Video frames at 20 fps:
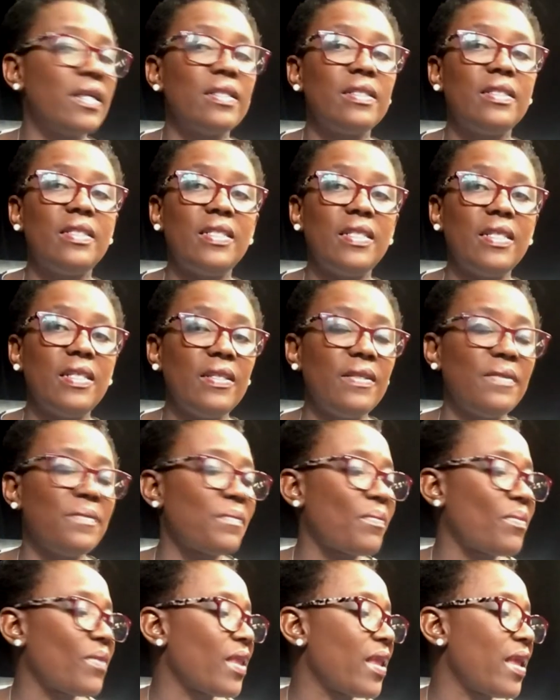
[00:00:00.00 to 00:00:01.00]
D.
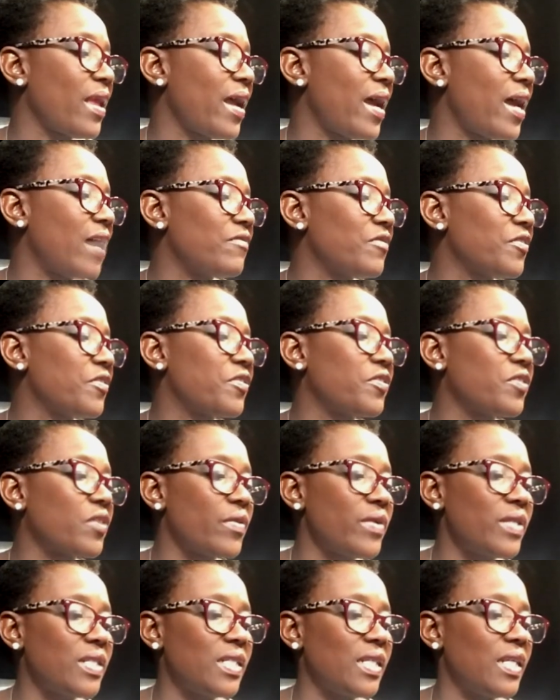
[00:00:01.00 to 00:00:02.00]
Have
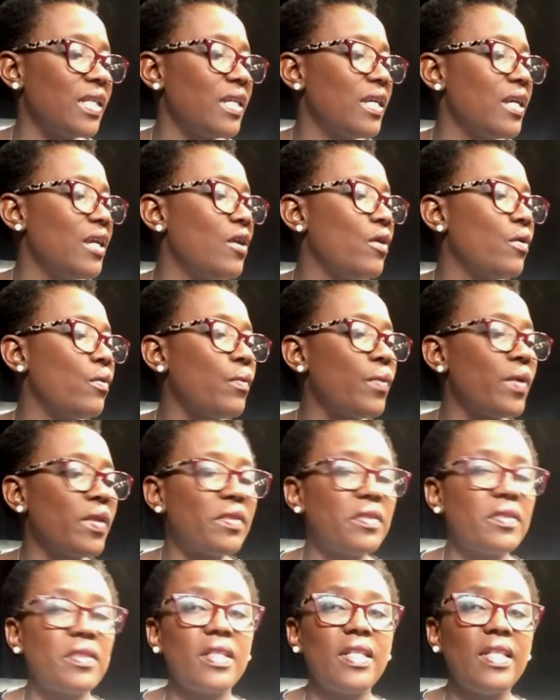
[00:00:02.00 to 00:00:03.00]
authority,
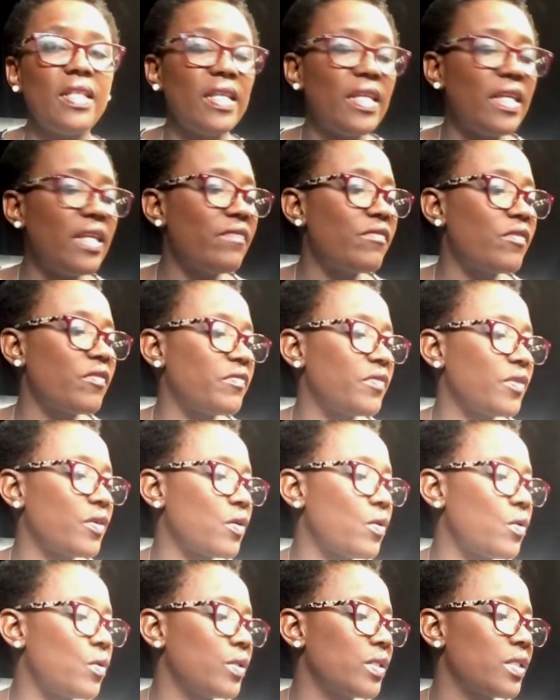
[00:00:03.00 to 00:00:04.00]
with the leave of the
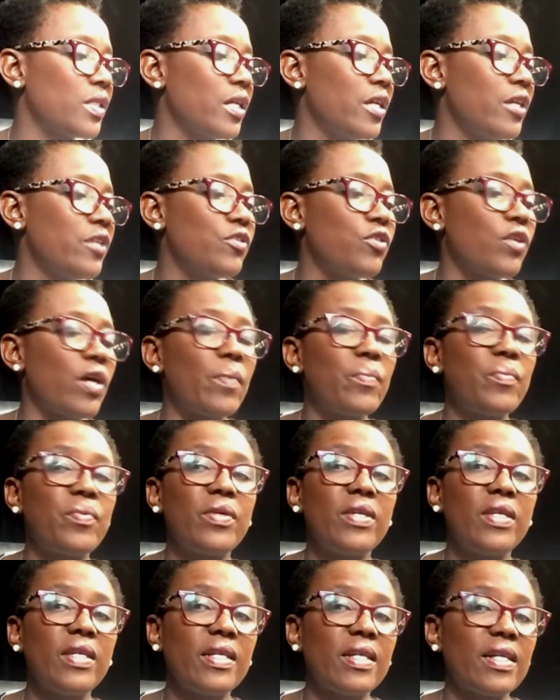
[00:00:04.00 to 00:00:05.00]
court, to
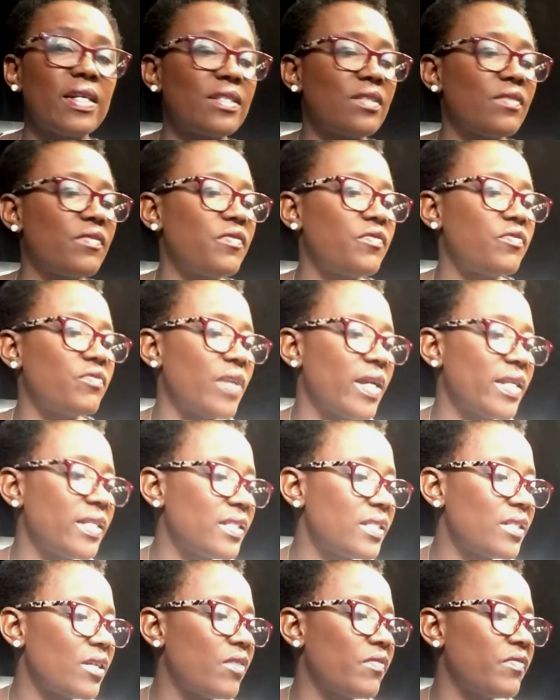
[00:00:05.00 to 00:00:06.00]
appear as a
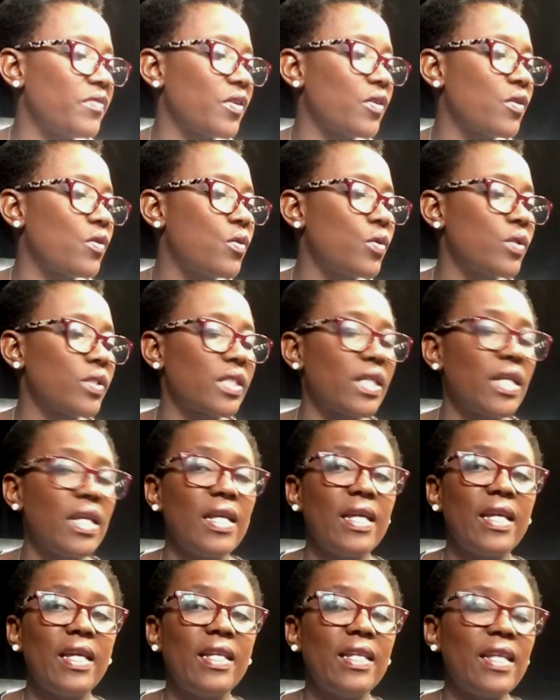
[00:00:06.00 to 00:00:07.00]
friend of the court
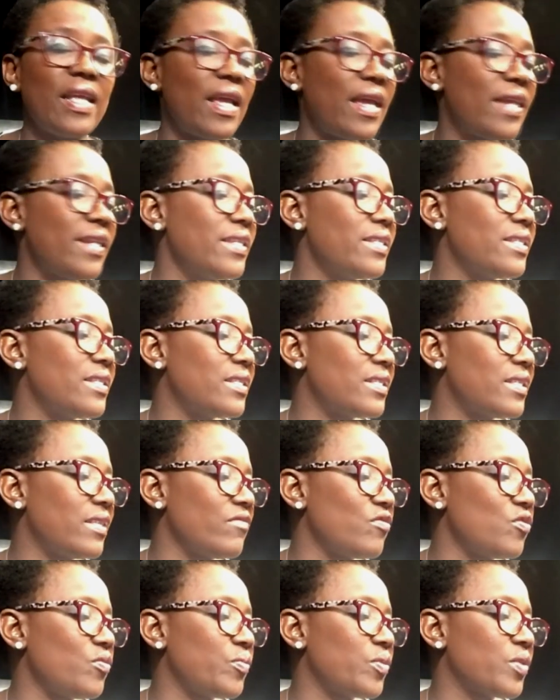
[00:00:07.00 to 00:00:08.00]
in any
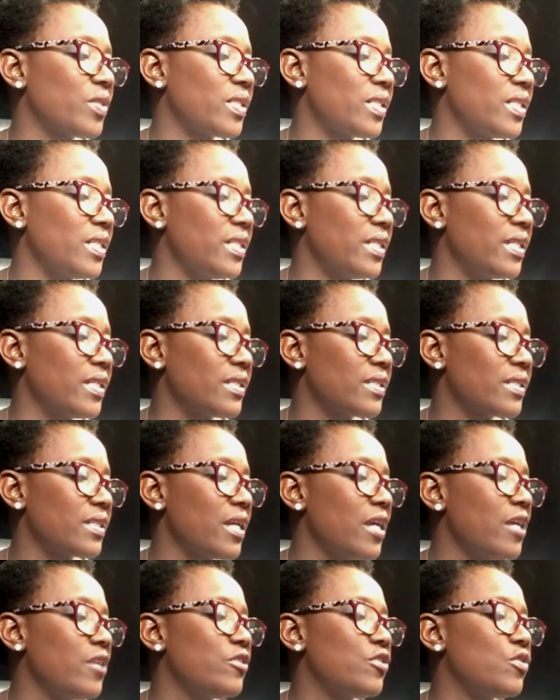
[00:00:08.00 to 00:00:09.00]
civil proceedings
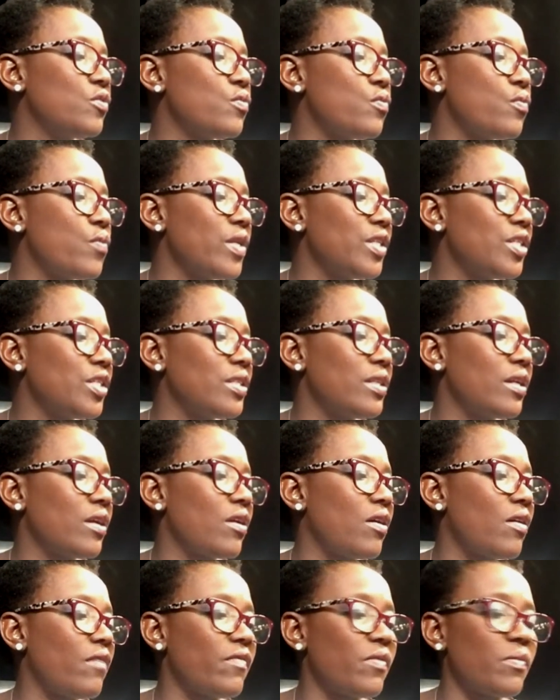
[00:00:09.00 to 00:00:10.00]
to which the
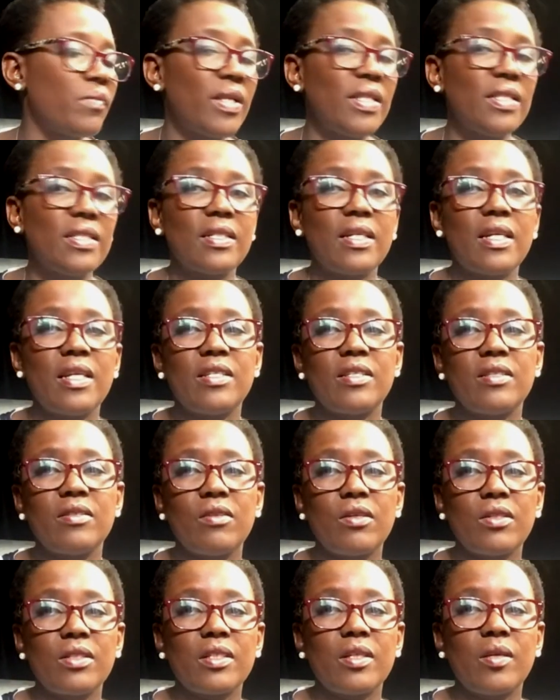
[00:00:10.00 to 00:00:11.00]
government is
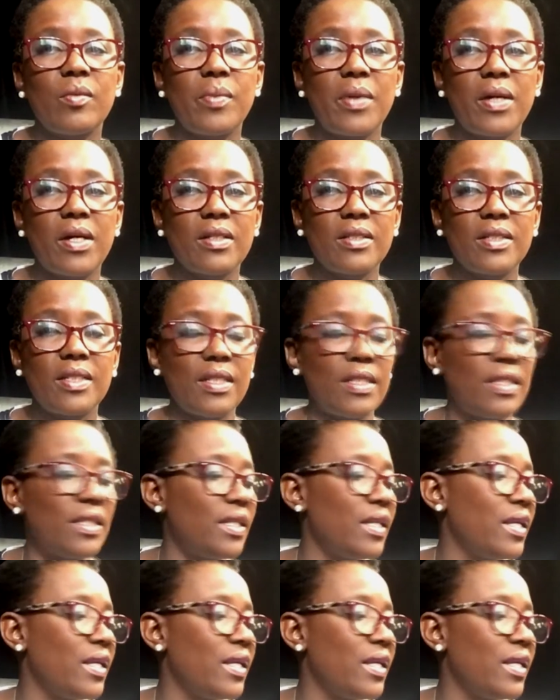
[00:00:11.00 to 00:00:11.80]
not a party.